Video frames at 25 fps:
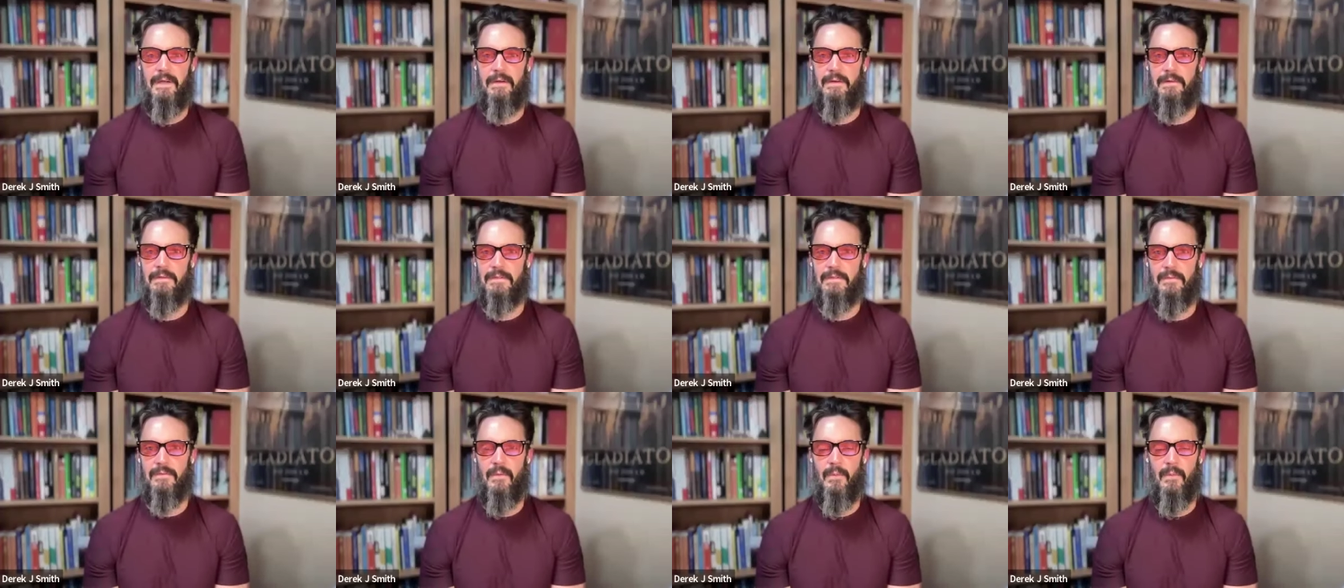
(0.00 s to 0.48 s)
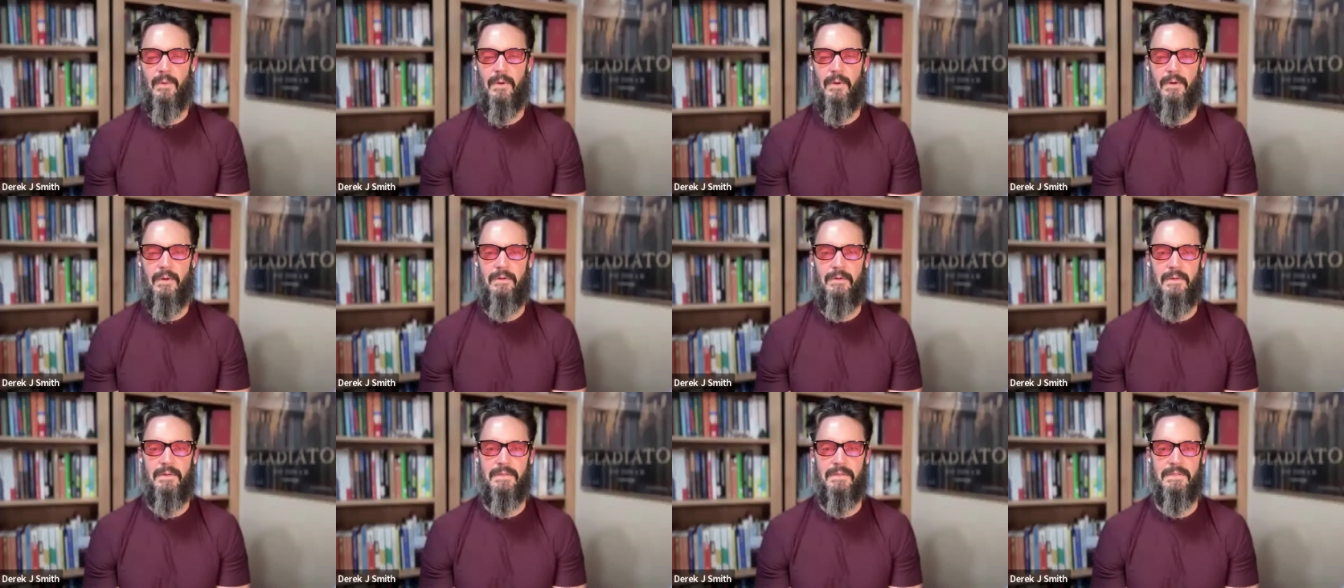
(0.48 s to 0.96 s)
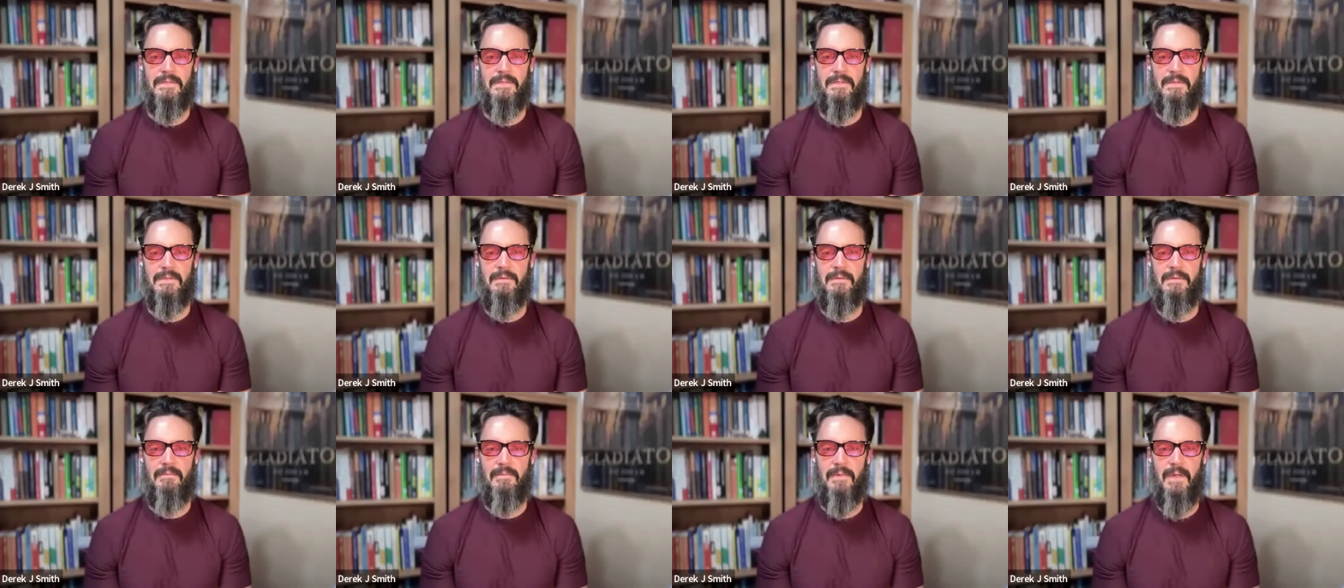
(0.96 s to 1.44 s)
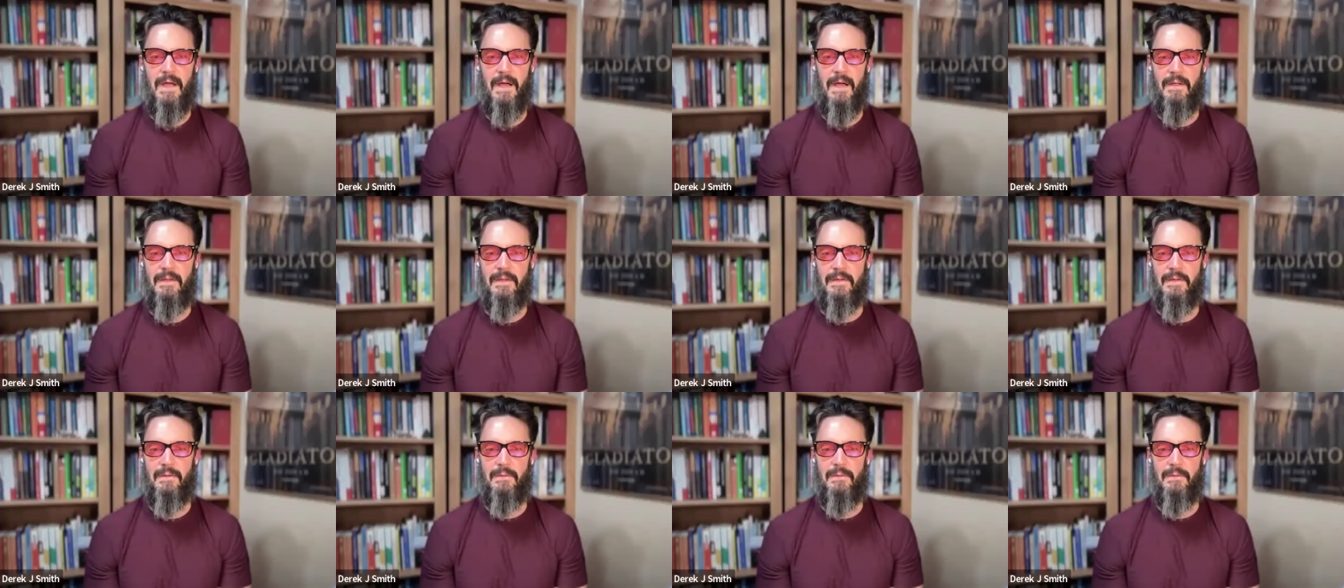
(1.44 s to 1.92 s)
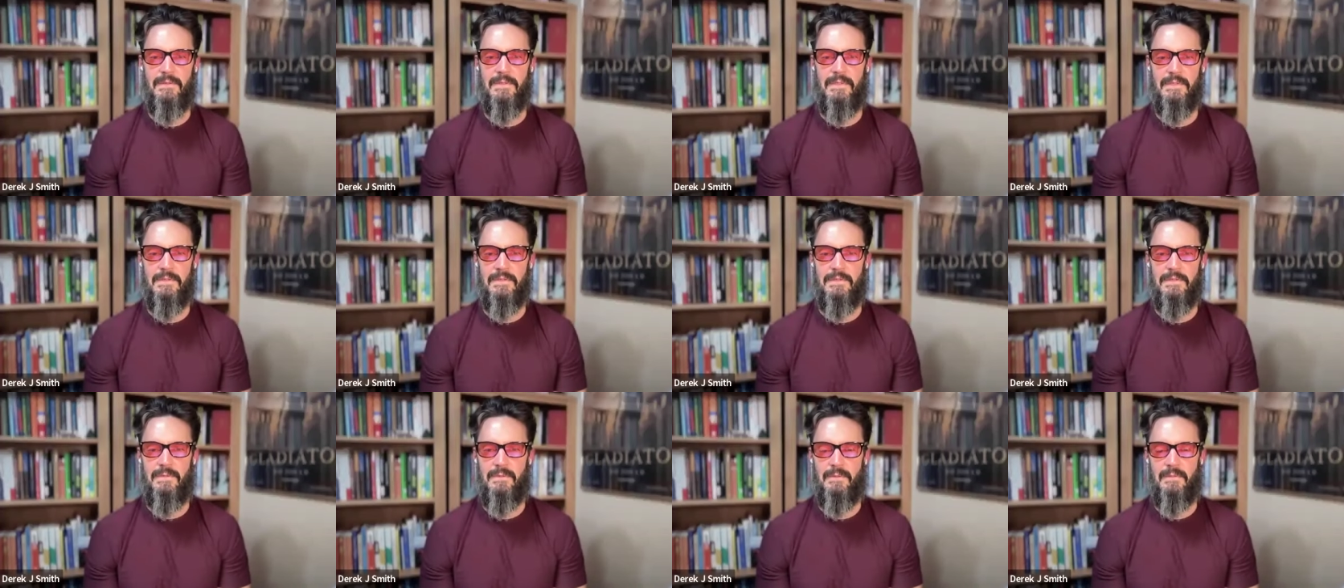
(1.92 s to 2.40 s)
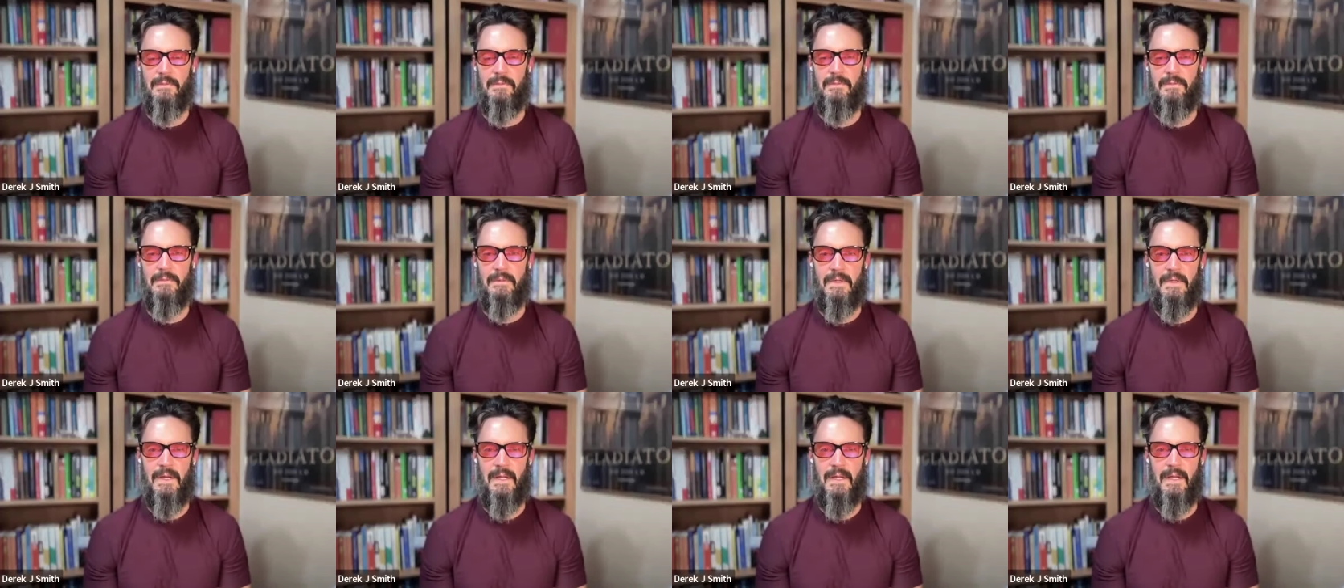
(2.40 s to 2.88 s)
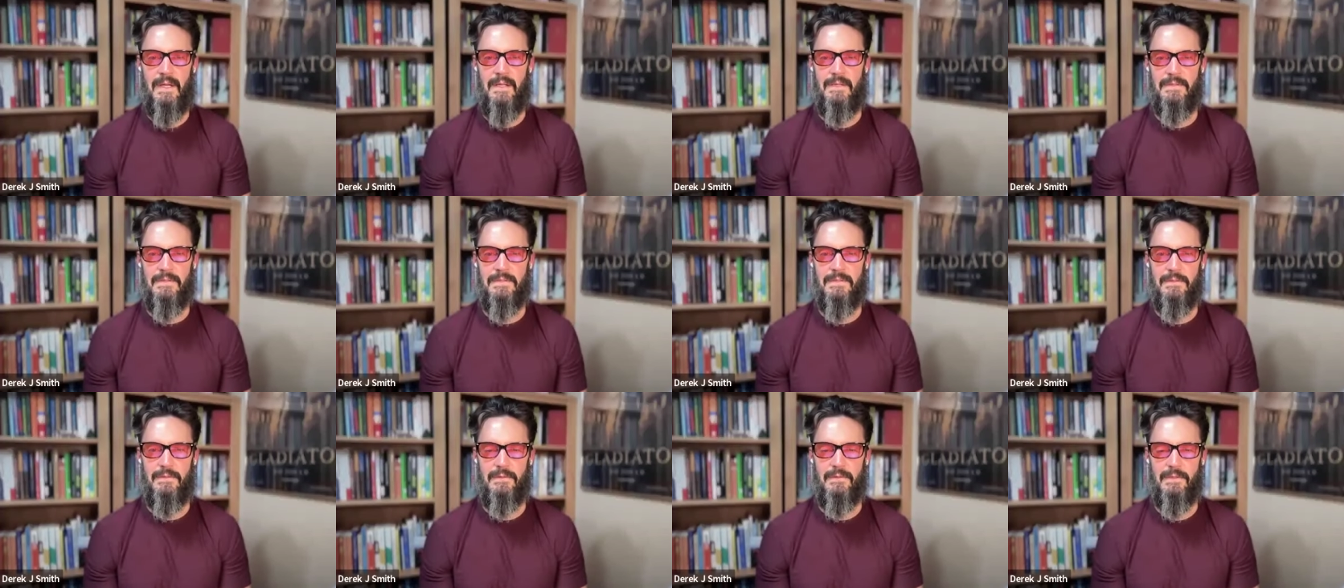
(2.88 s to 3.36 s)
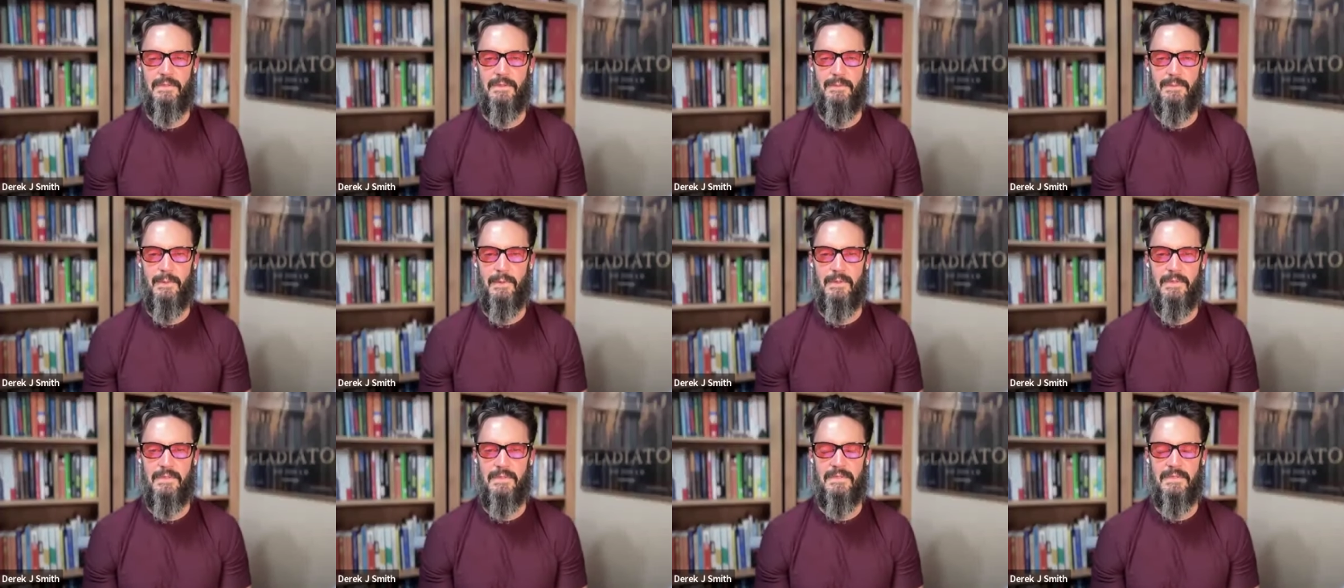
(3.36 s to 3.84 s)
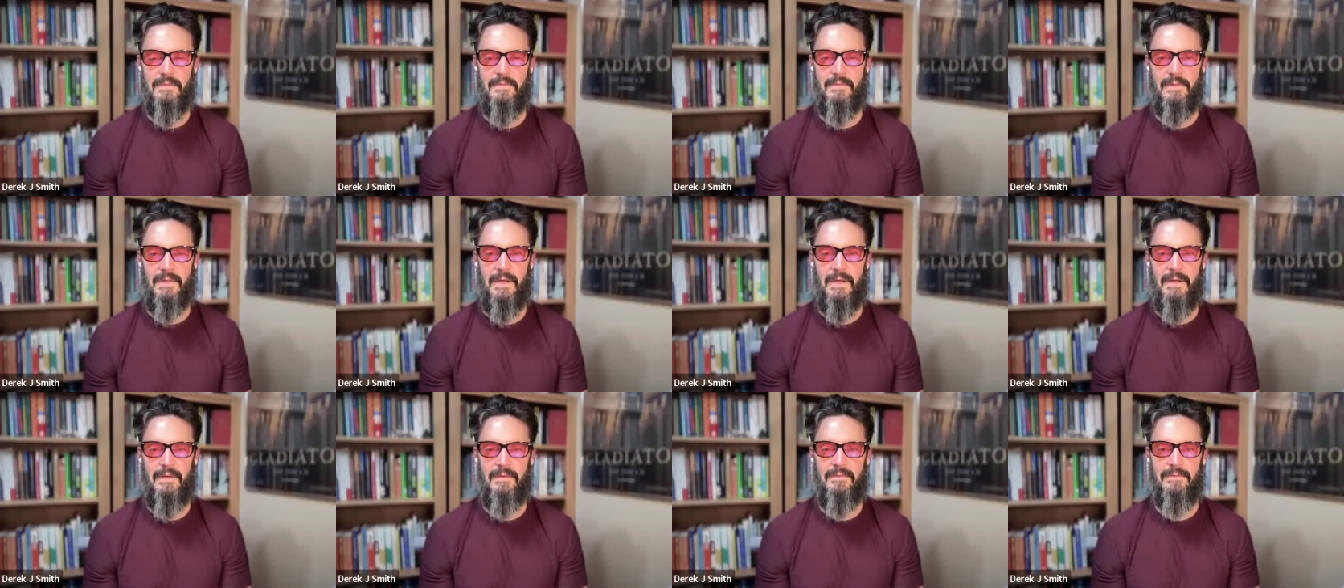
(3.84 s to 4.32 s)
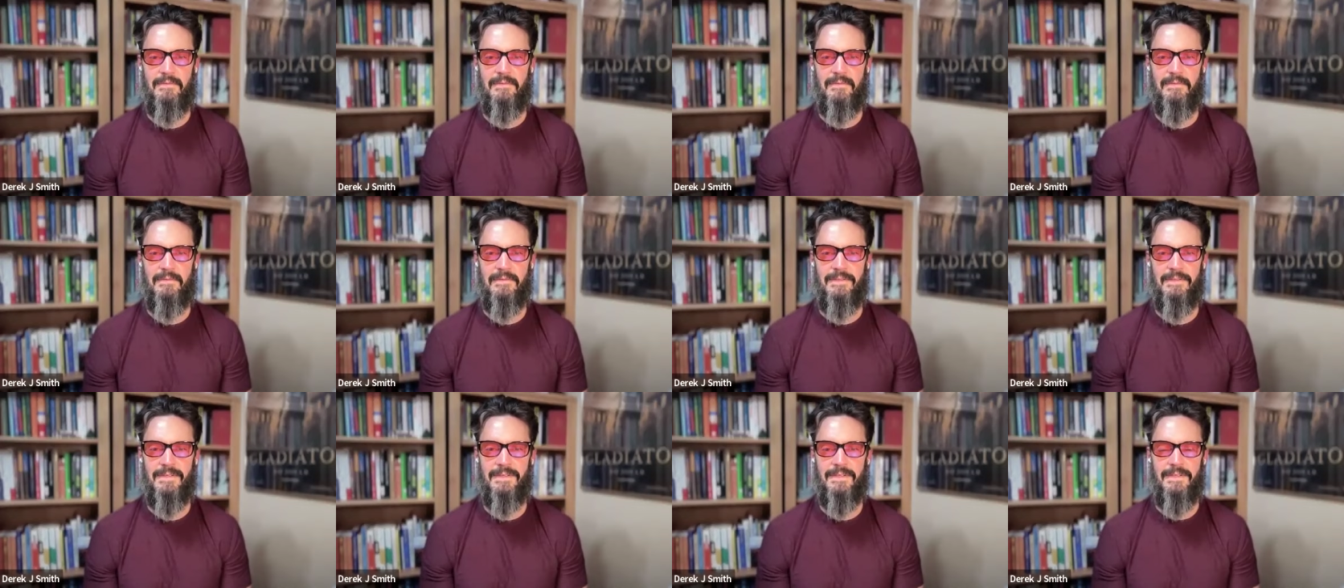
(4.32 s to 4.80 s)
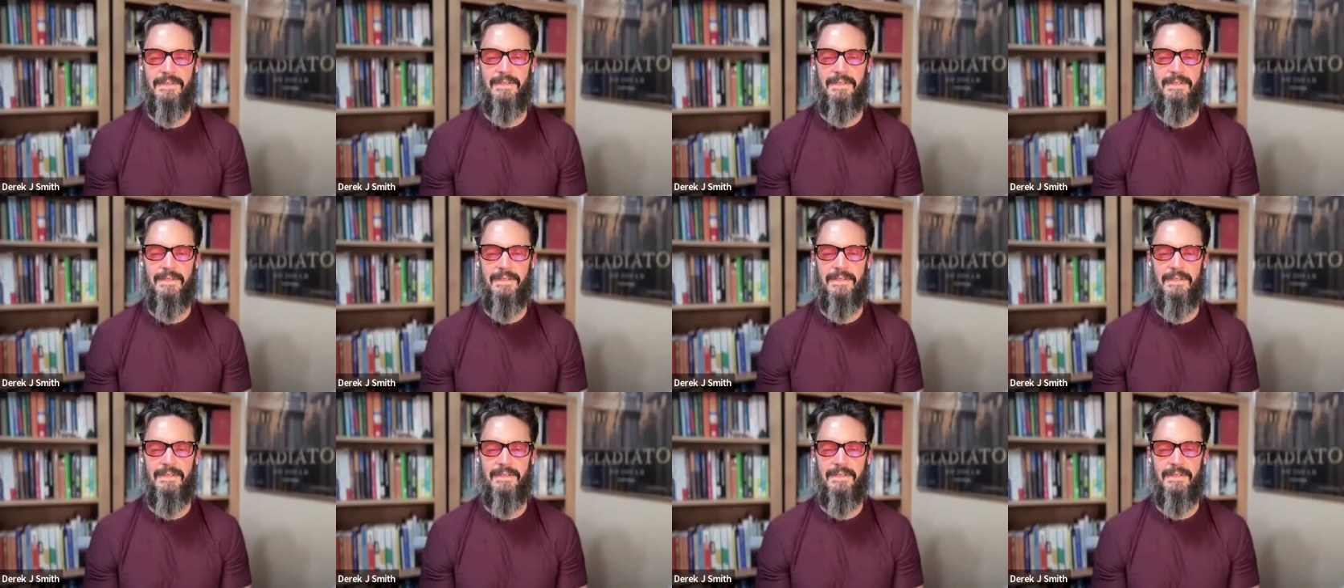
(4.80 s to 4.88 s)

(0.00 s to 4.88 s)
layers of awareness, and how you use it to enhance your experience of life.